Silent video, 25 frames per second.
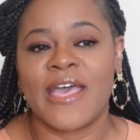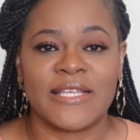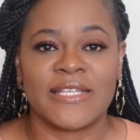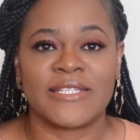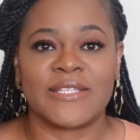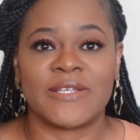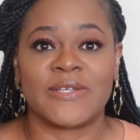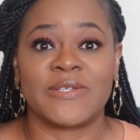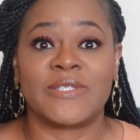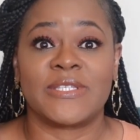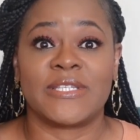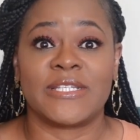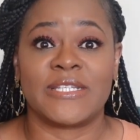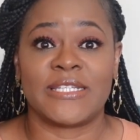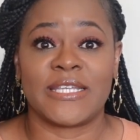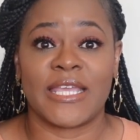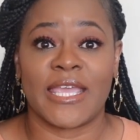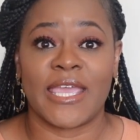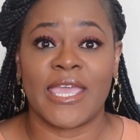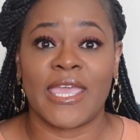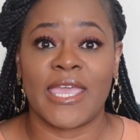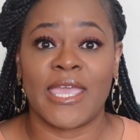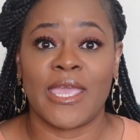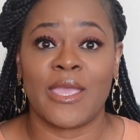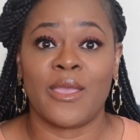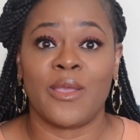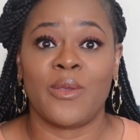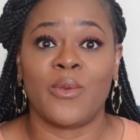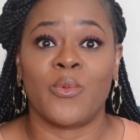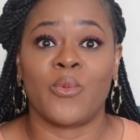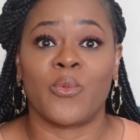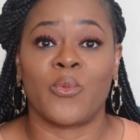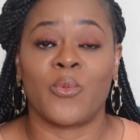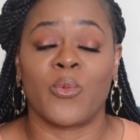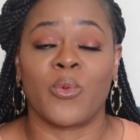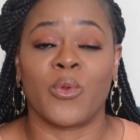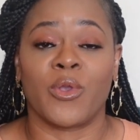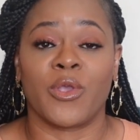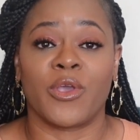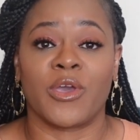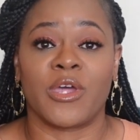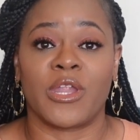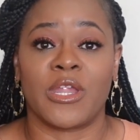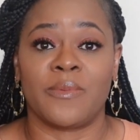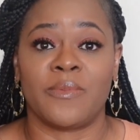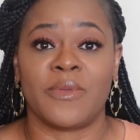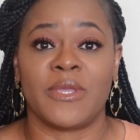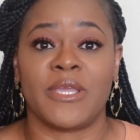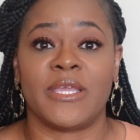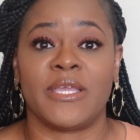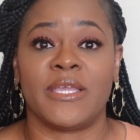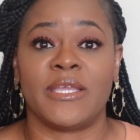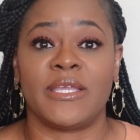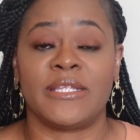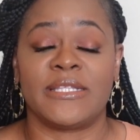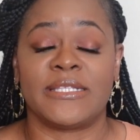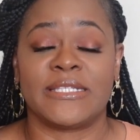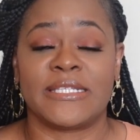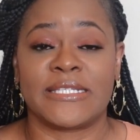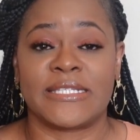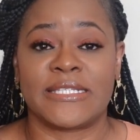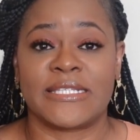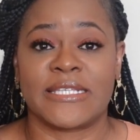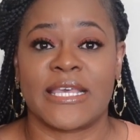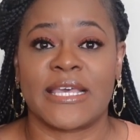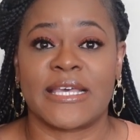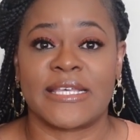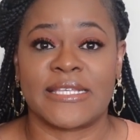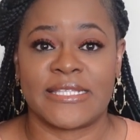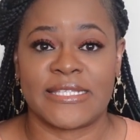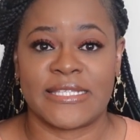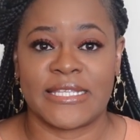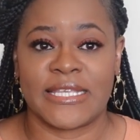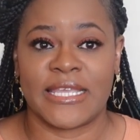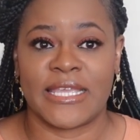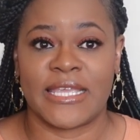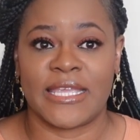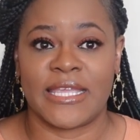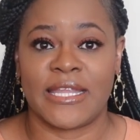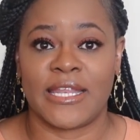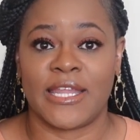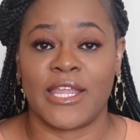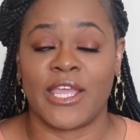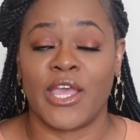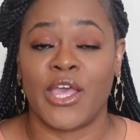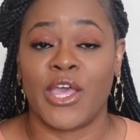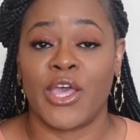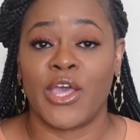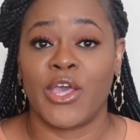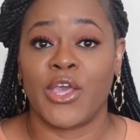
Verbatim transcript: So today we're going to be discussing